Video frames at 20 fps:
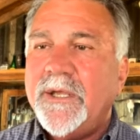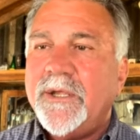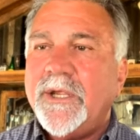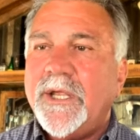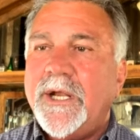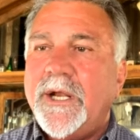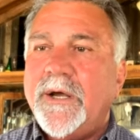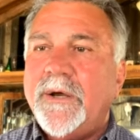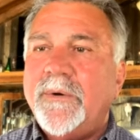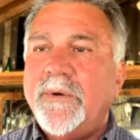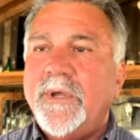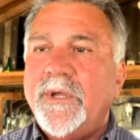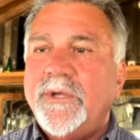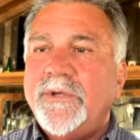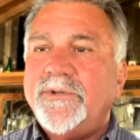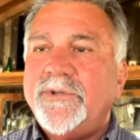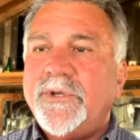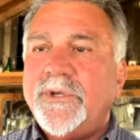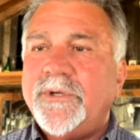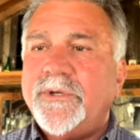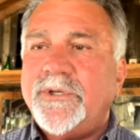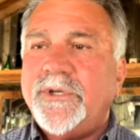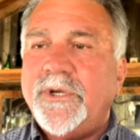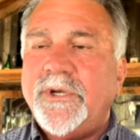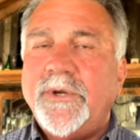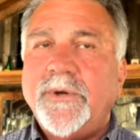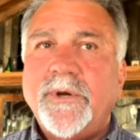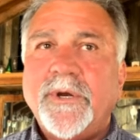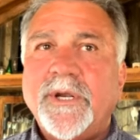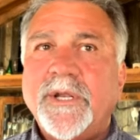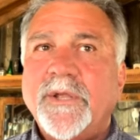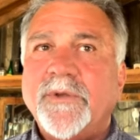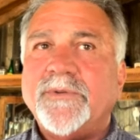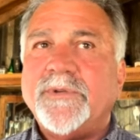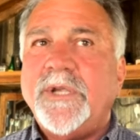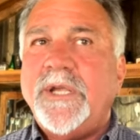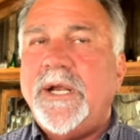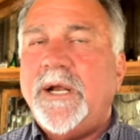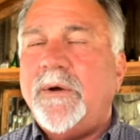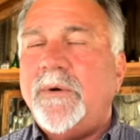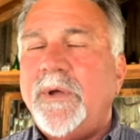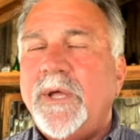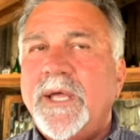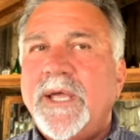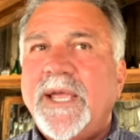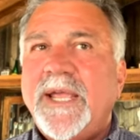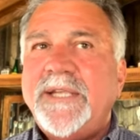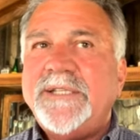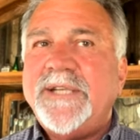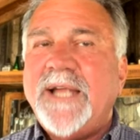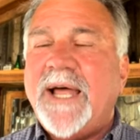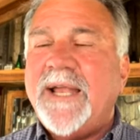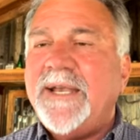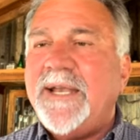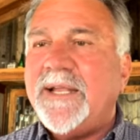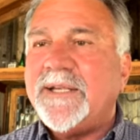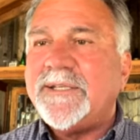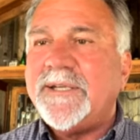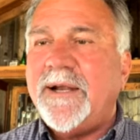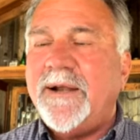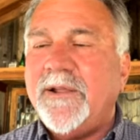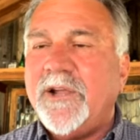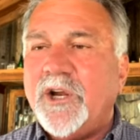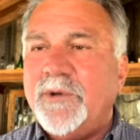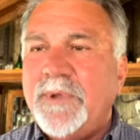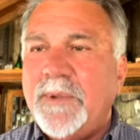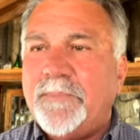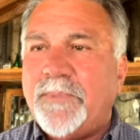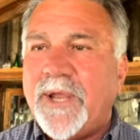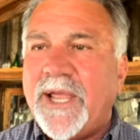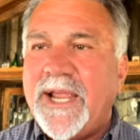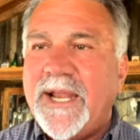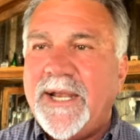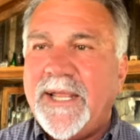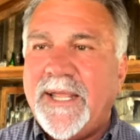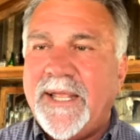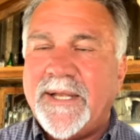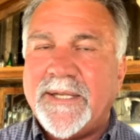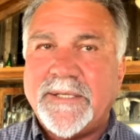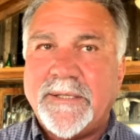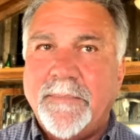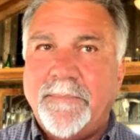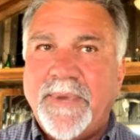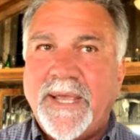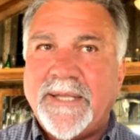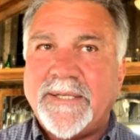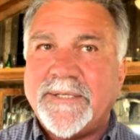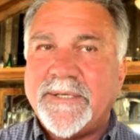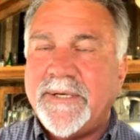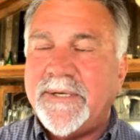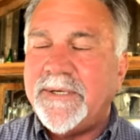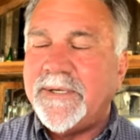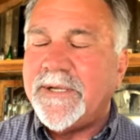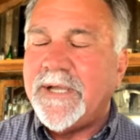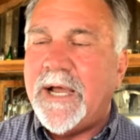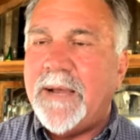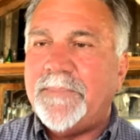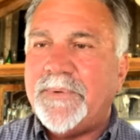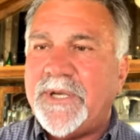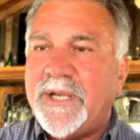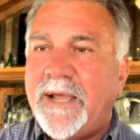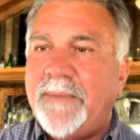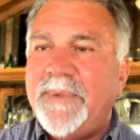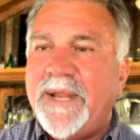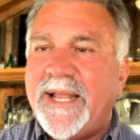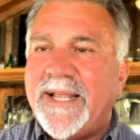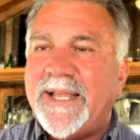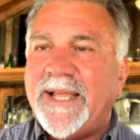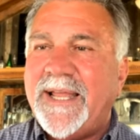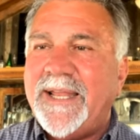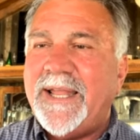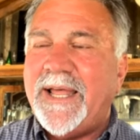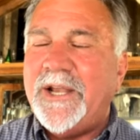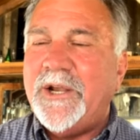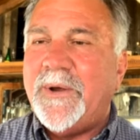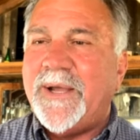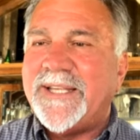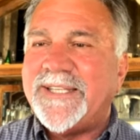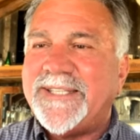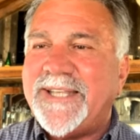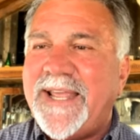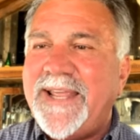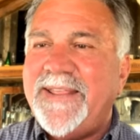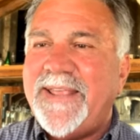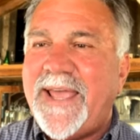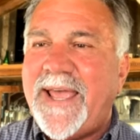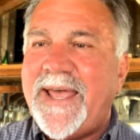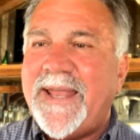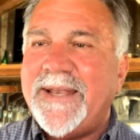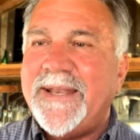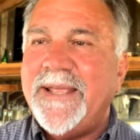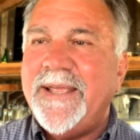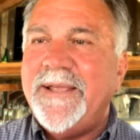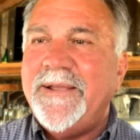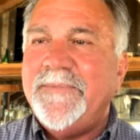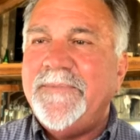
You know, Shedeur, and you know, he's not necessarily going to be playing against the best competition. I mean, I, I know I say that